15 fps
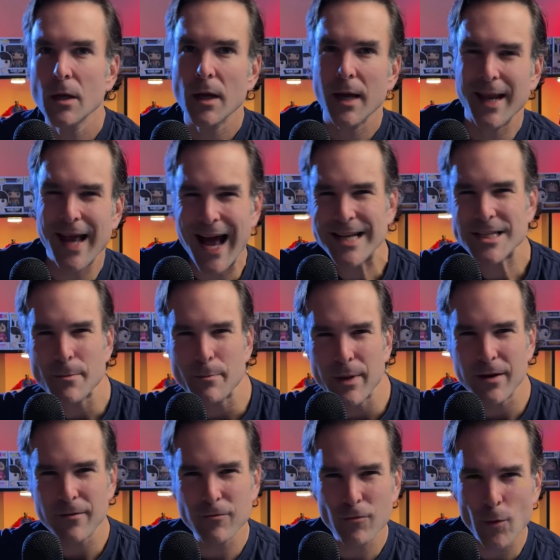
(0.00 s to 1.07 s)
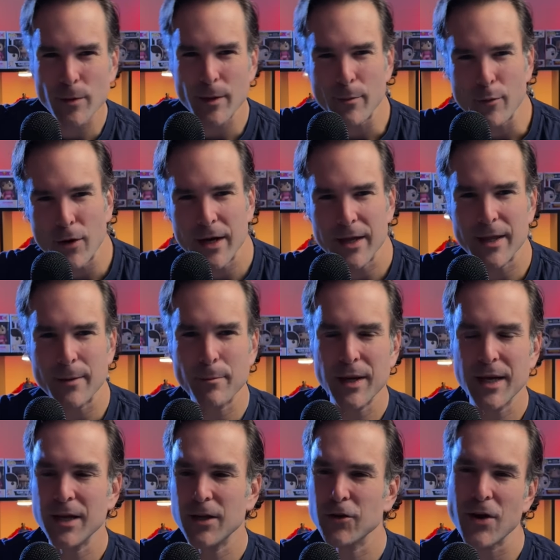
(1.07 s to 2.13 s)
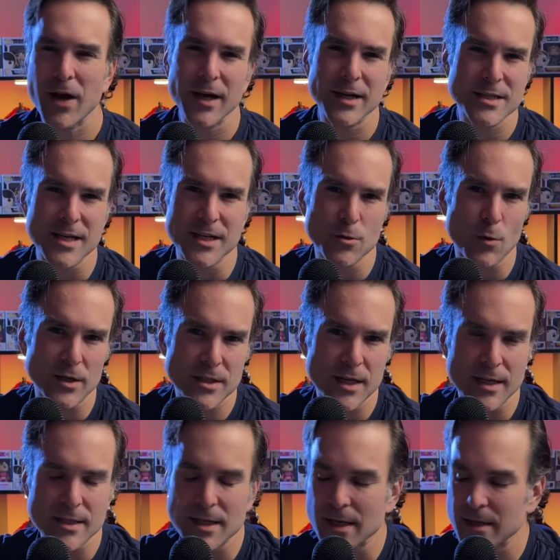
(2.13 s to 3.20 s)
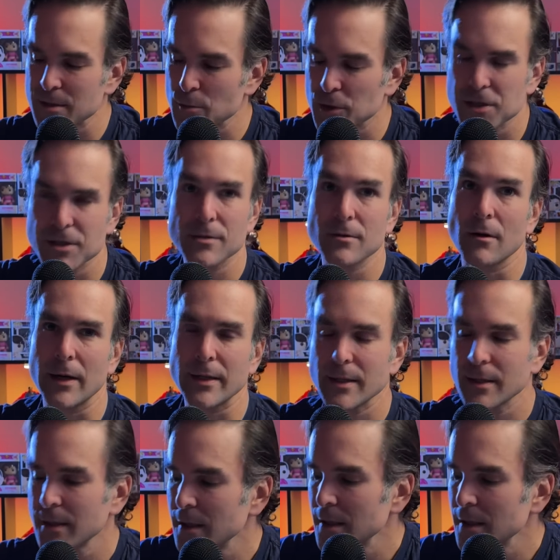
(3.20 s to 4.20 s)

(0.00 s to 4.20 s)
it has a bit of room to breathe, and B, you're not going to see sweat stains on it, which is great.